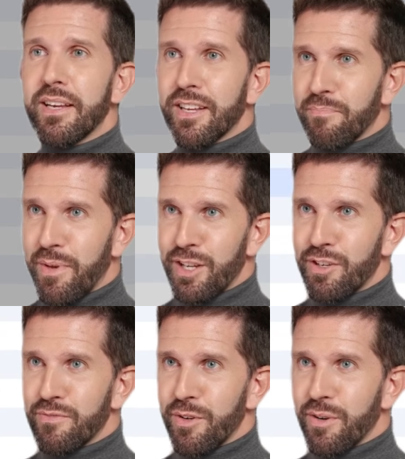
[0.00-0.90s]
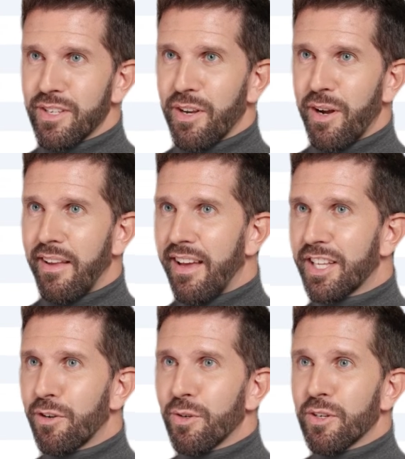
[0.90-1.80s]
it's better to focus on
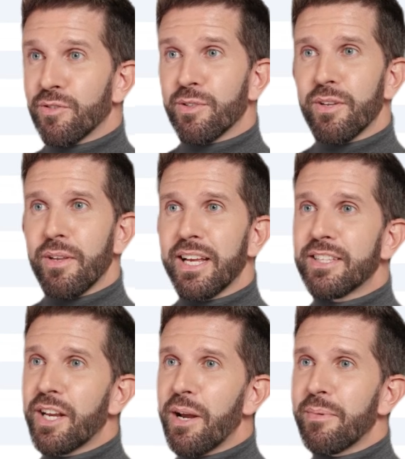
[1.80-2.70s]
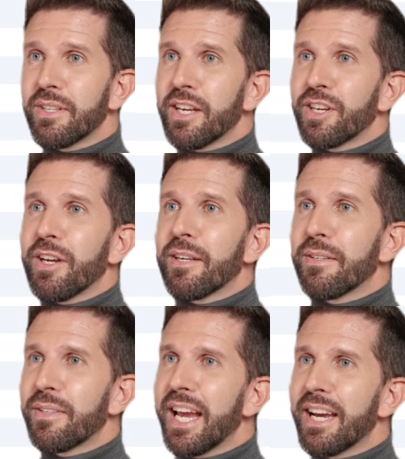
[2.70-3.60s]
keywords with less competition.
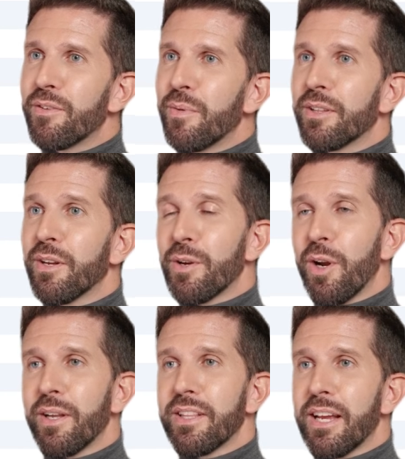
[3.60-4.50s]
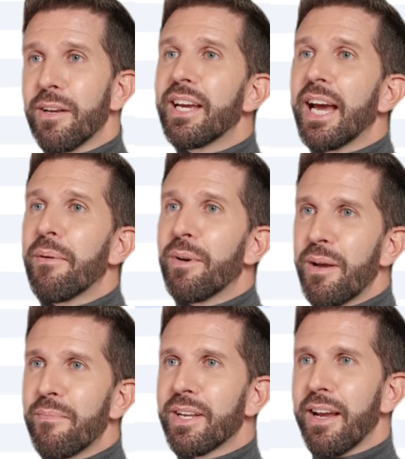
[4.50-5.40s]
That's where the Long Tail tab
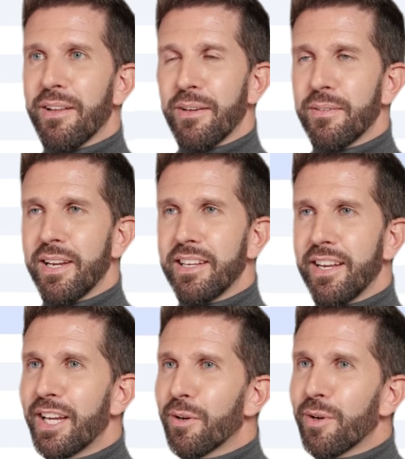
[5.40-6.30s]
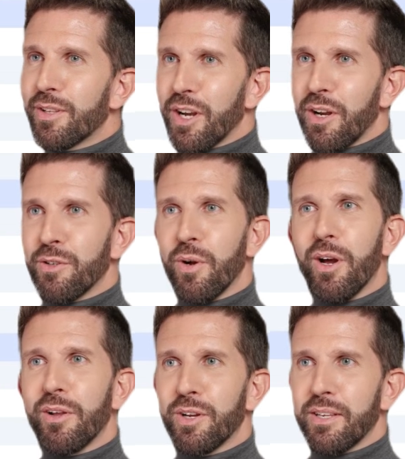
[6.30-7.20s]
comes in. These keywords are
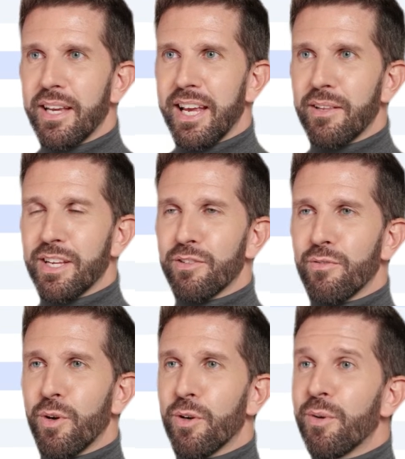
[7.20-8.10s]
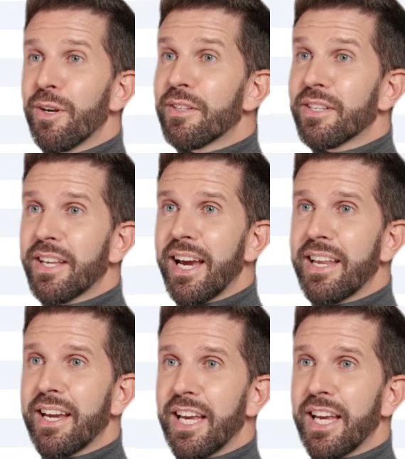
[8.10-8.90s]
longer, at least 4 words, and can